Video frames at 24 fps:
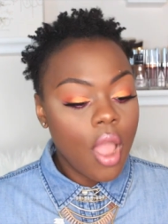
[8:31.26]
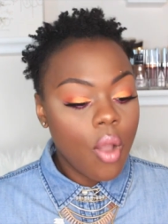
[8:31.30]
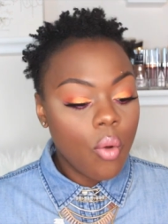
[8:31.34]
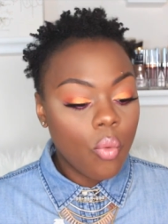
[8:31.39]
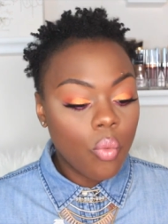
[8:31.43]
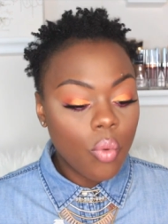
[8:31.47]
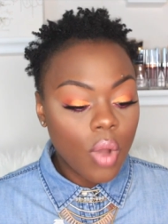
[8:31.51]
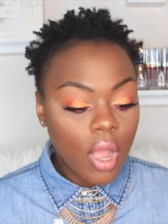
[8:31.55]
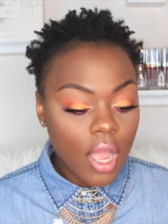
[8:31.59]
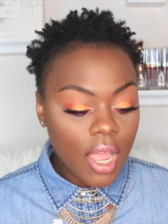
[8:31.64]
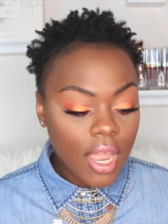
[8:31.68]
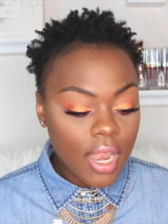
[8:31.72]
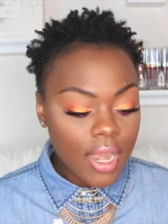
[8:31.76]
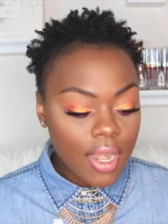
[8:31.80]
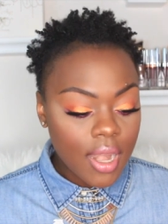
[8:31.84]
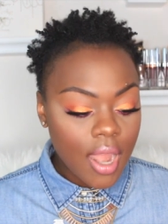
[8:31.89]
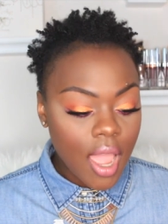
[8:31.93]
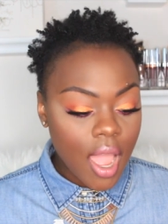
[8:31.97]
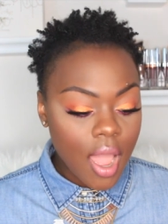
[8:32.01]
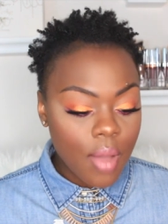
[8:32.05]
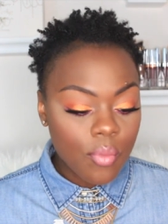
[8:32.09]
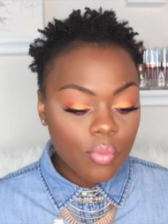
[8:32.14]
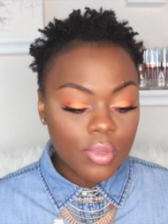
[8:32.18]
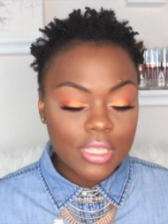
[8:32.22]
One
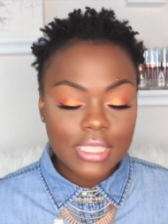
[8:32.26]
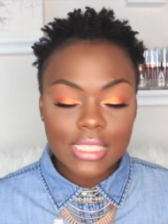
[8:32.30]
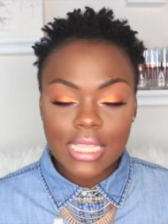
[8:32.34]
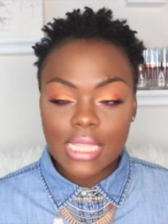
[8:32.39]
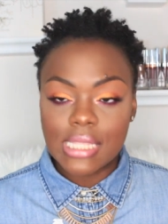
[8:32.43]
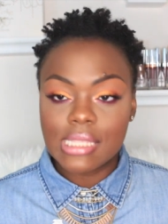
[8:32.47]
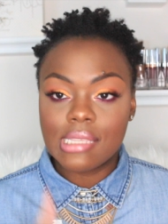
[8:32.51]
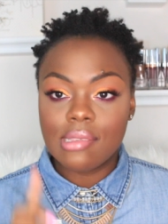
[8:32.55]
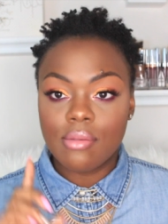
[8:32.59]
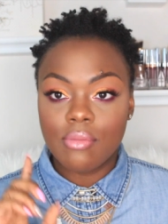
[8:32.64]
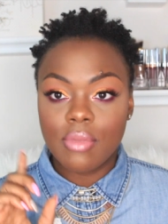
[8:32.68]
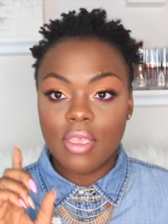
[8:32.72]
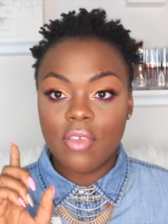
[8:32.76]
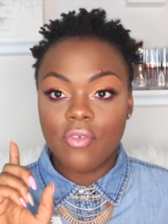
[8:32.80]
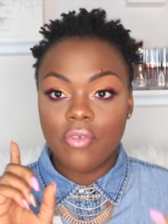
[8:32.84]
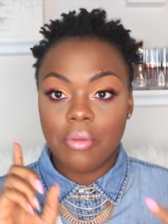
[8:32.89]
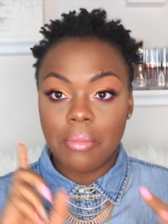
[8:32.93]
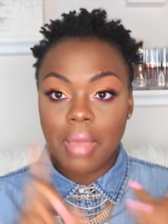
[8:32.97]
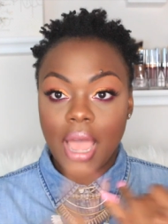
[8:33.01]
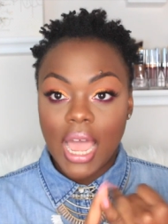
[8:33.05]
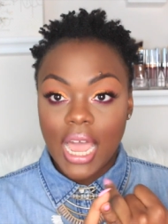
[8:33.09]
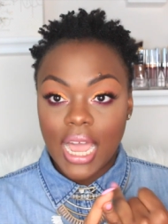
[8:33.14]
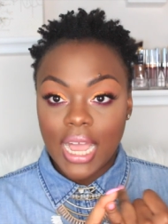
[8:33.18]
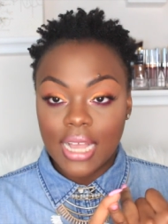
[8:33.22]
was sent to me
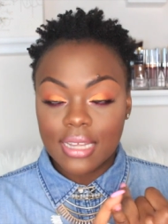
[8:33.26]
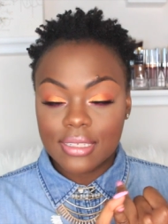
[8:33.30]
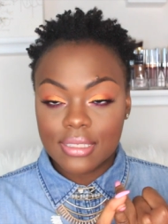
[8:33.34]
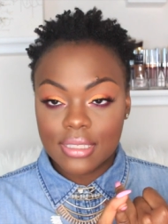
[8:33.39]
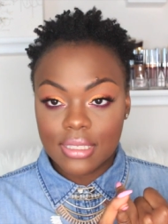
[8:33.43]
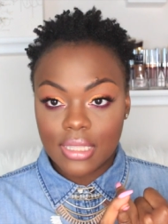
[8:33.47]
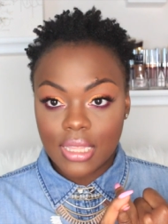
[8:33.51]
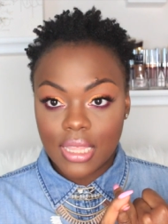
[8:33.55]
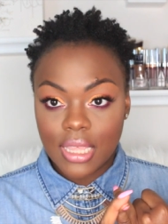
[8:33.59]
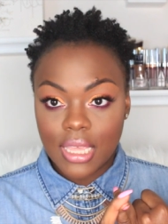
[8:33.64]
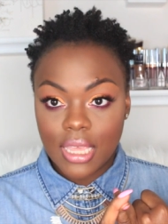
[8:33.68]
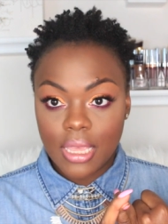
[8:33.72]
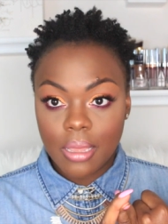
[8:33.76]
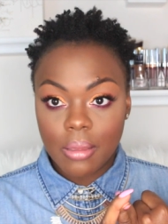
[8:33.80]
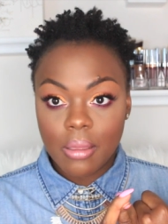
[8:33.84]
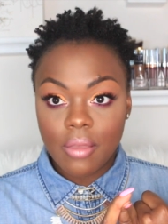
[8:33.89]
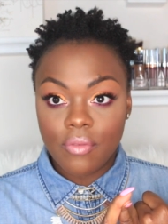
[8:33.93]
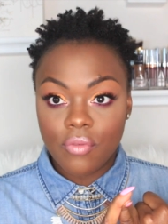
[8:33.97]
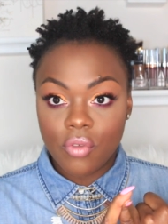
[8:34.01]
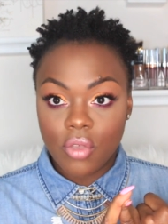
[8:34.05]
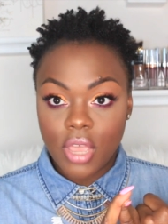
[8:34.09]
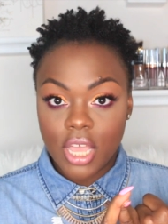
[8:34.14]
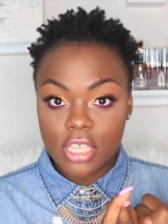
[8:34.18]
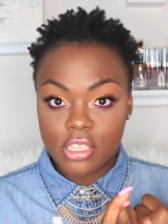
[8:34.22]
from Octoly,
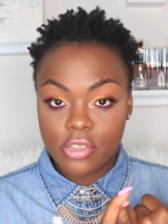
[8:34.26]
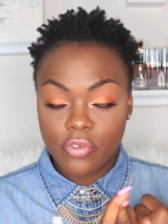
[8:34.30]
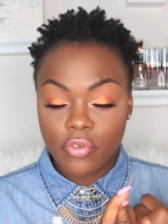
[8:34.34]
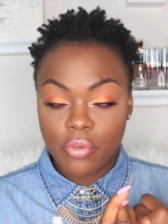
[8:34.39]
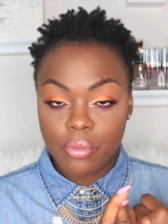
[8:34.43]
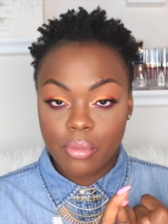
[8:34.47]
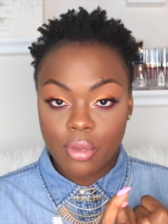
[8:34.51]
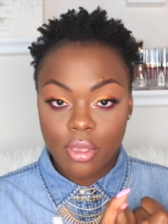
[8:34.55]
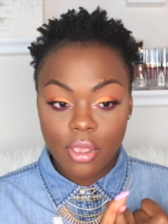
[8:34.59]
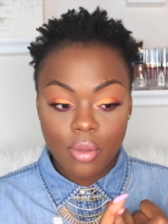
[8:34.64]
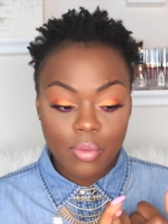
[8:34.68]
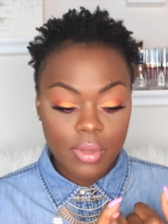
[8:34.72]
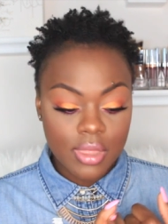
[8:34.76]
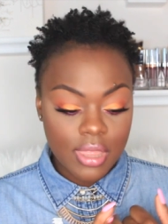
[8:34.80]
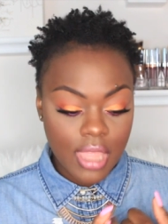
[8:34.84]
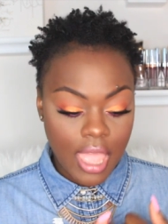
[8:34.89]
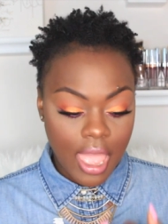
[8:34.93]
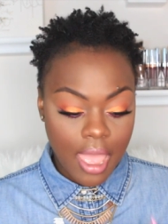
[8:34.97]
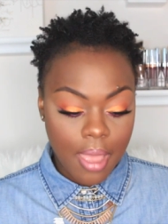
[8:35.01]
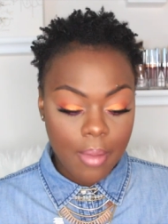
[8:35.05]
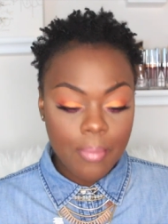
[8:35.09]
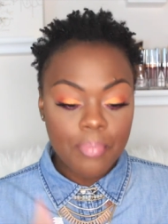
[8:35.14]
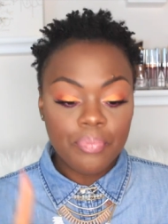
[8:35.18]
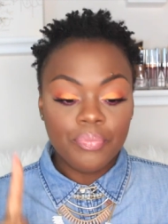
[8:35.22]
if you guys are familiar with
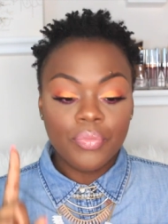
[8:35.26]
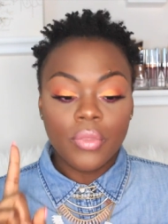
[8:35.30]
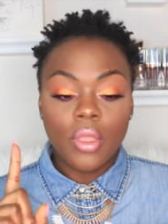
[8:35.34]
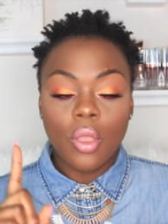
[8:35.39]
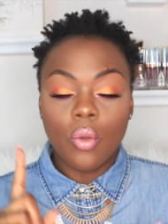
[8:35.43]
that.